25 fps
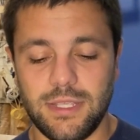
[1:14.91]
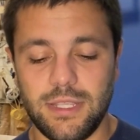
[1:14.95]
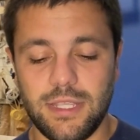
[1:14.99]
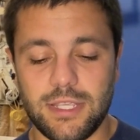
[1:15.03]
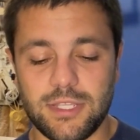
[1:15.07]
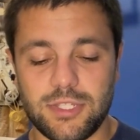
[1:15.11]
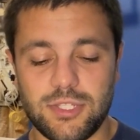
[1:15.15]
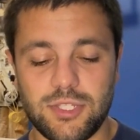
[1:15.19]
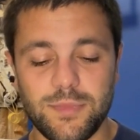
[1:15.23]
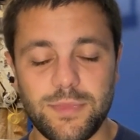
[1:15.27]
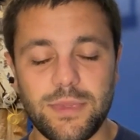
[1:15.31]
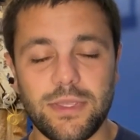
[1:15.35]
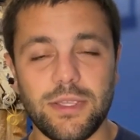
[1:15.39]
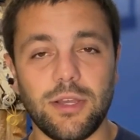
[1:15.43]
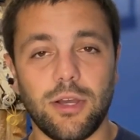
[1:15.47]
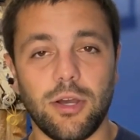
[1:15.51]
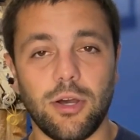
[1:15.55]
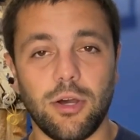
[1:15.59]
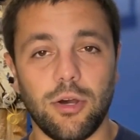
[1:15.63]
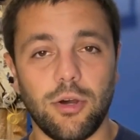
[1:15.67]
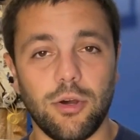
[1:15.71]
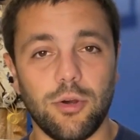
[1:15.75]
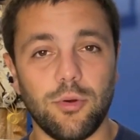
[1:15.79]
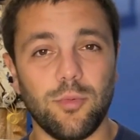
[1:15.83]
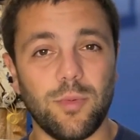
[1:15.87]
Assuming
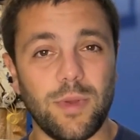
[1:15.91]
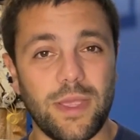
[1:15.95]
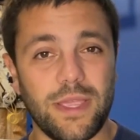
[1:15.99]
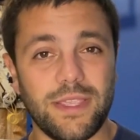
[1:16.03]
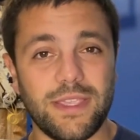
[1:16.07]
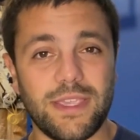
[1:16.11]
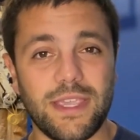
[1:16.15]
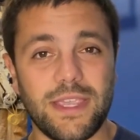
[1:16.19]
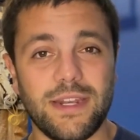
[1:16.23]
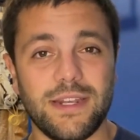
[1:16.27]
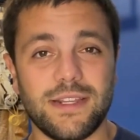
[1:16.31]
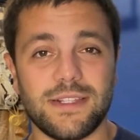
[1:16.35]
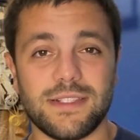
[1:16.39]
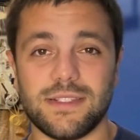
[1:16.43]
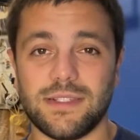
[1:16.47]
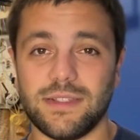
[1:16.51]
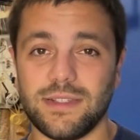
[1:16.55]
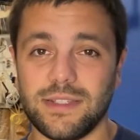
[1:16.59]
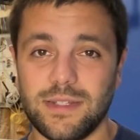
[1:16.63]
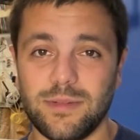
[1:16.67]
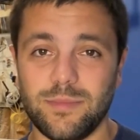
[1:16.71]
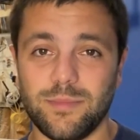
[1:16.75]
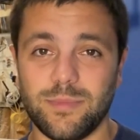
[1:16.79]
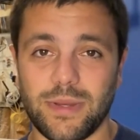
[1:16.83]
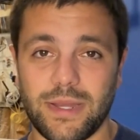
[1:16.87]
all weight gain is
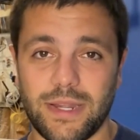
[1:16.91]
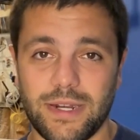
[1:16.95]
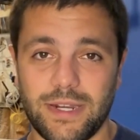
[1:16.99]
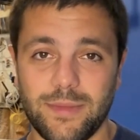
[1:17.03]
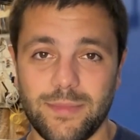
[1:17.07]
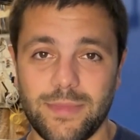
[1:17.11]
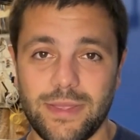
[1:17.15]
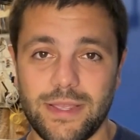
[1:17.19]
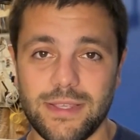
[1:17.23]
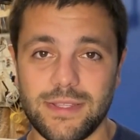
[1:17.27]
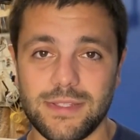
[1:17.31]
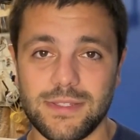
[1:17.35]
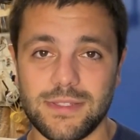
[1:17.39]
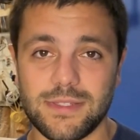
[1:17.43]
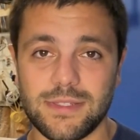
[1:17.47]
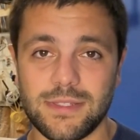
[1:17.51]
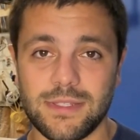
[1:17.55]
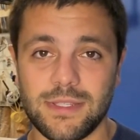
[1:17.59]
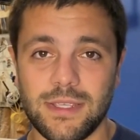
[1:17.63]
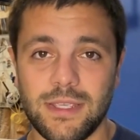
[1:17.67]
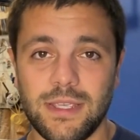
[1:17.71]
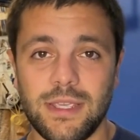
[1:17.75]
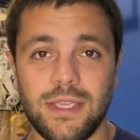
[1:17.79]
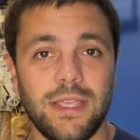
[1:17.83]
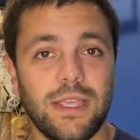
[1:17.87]
lean body mass,
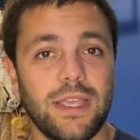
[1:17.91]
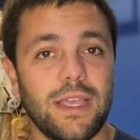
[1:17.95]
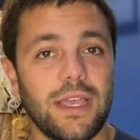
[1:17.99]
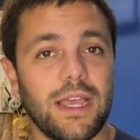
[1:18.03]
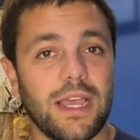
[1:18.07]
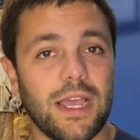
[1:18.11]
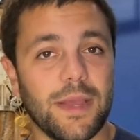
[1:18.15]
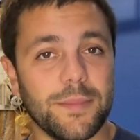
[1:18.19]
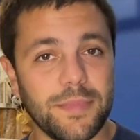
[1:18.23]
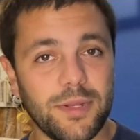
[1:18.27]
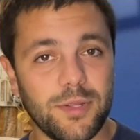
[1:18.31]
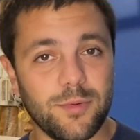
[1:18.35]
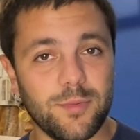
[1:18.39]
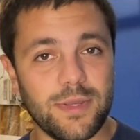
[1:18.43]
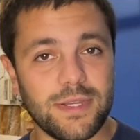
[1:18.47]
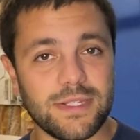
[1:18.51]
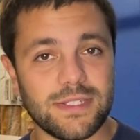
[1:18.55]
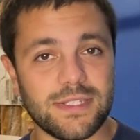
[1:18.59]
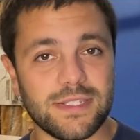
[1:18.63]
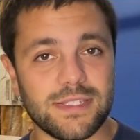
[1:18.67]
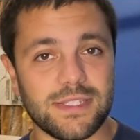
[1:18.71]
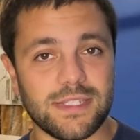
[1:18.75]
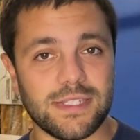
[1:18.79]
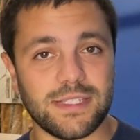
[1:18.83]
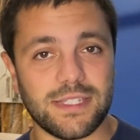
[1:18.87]
how many weeks
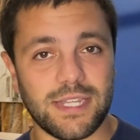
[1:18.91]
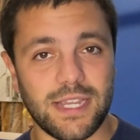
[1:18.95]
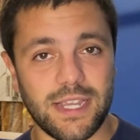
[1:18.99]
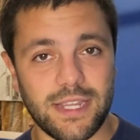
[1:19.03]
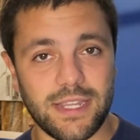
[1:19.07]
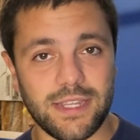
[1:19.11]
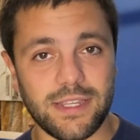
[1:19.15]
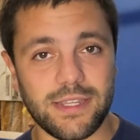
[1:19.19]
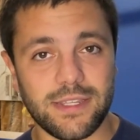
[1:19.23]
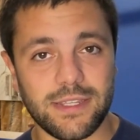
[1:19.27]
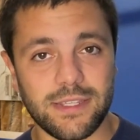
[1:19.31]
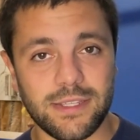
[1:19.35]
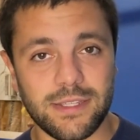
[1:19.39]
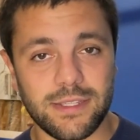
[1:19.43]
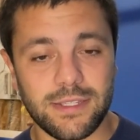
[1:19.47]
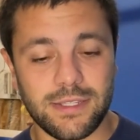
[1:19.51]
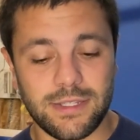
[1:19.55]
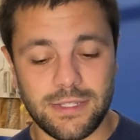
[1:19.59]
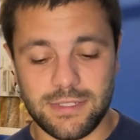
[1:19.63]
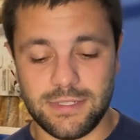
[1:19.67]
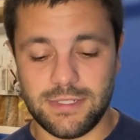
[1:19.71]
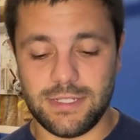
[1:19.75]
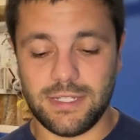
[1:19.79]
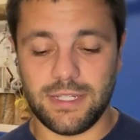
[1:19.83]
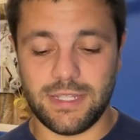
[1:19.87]
does it take
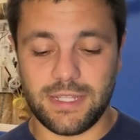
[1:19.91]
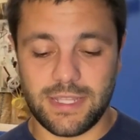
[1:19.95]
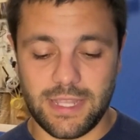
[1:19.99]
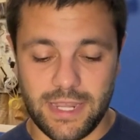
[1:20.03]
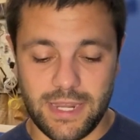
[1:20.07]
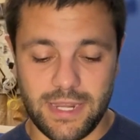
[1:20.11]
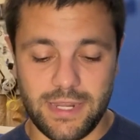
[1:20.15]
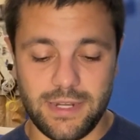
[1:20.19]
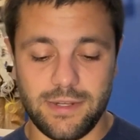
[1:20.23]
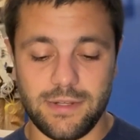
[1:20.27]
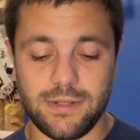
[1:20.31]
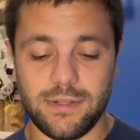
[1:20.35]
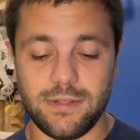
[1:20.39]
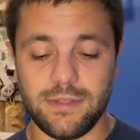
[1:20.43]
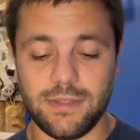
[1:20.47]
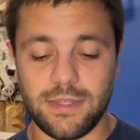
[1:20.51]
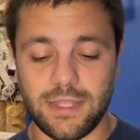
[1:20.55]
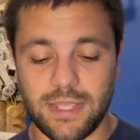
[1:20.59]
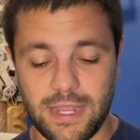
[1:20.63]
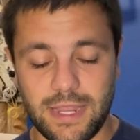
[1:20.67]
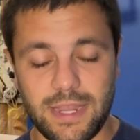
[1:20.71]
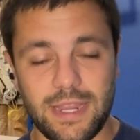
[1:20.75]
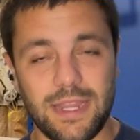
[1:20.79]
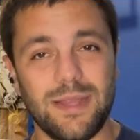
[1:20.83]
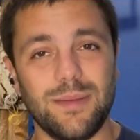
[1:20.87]
to gain the
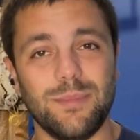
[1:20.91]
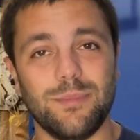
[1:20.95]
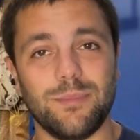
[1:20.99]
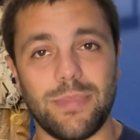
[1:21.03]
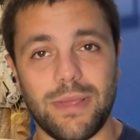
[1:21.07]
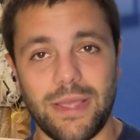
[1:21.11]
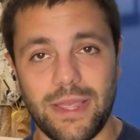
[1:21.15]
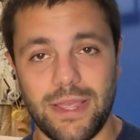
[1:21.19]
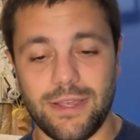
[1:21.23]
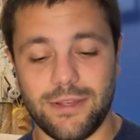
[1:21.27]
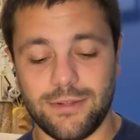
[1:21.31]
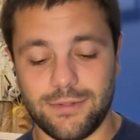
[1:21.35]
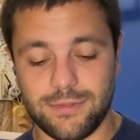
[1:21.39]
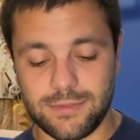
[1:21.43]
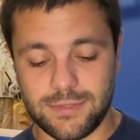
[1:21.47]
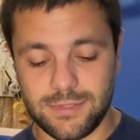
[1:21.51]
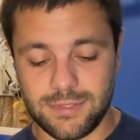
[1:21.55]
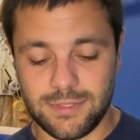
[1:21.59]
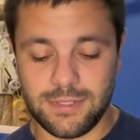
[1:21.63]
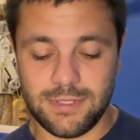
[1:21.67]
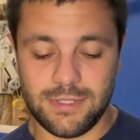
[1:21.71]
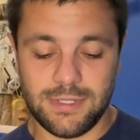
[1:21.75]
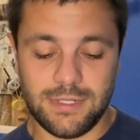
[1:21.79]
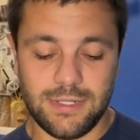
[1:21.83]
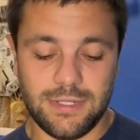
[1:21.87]
8 pounds?
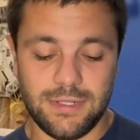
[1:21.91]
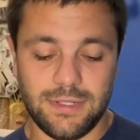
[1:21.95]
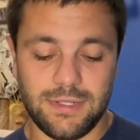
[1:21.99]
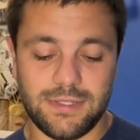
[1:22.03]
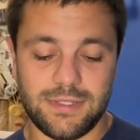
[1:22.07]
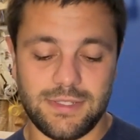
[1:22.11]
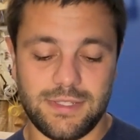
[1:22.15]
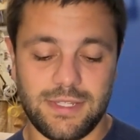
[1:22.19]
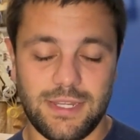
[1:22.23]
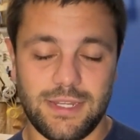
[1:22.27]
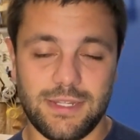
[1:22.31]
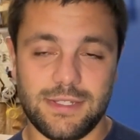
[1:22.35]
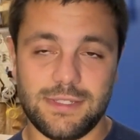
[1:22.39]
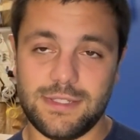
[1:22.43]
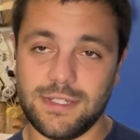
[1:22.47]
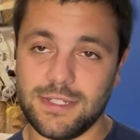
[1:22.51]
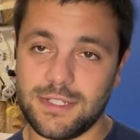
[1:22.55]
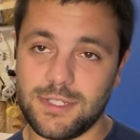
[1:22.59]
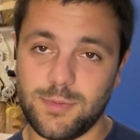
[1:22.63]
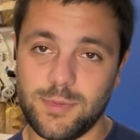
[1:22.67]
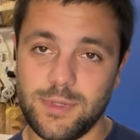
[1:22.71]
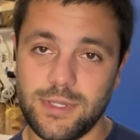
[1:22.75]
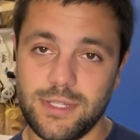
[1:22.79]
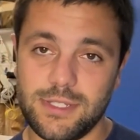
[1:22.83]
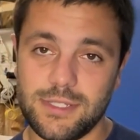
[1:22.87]
Does it take 6
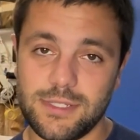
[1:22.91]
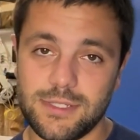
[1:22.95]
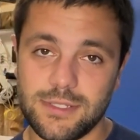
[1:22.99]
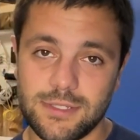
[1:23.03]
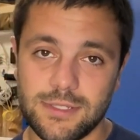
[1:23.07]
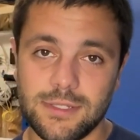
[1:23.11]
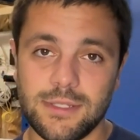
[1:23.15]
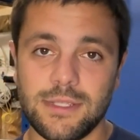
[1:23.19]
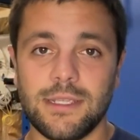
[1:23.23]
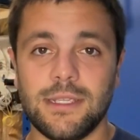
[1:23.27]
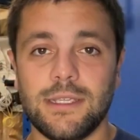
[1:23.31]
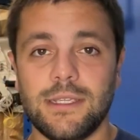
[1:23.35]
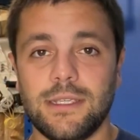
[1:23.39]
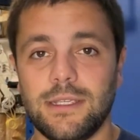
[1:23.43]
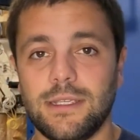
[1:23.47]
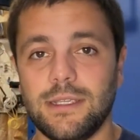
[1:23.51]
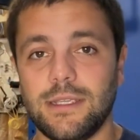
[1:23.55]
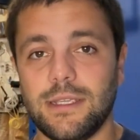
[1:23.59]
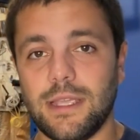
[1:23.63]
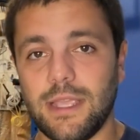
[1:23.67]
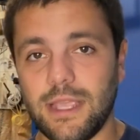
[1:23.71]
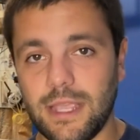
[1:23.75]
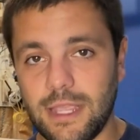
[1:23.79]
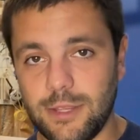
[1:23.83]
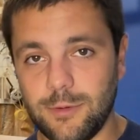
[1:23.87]
weeks,
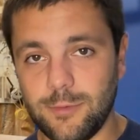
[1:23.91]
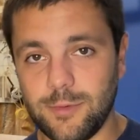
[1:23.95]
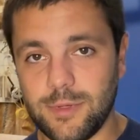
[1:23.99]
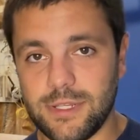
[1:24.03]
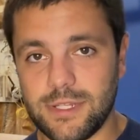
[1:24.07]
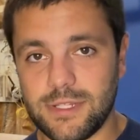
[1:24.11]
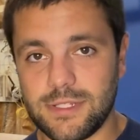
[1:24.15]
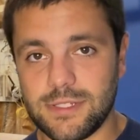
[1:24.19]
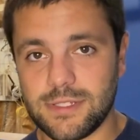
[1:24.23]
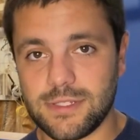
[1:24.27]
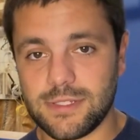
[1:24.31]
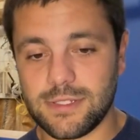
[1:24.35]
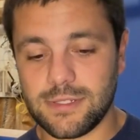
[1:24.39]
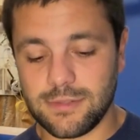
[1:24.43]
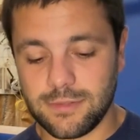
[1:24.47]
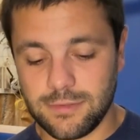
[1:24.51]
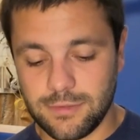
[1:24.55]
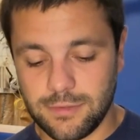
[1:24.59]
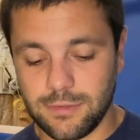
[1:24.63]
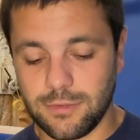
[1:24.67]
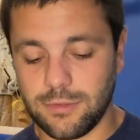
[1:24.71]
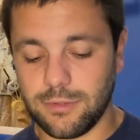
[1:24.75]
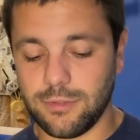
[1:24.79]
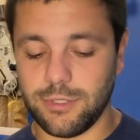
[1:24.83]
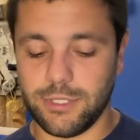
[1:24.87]
8 weeks,
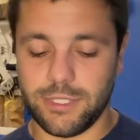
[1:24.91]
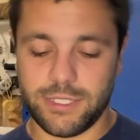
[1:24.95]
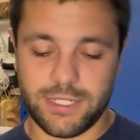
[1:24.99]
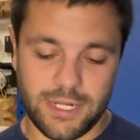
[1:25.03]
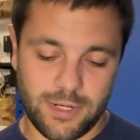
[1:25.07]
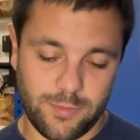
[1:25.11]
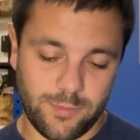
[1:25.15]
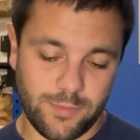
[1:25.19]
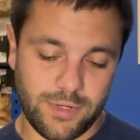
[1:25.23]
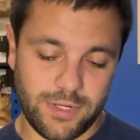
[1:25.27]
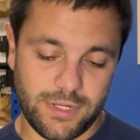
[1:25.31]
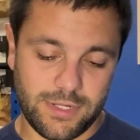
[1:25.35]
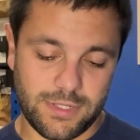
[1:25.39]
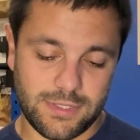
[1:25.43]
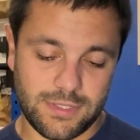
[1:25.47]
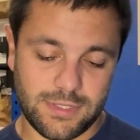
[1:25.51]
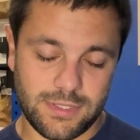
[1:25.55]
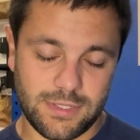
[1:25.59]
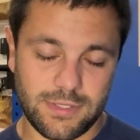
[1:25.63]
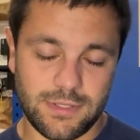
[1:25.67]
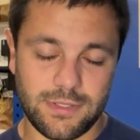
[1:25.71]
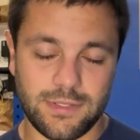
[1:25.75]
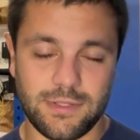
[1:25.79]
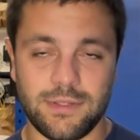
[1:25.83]
or 10 weeks?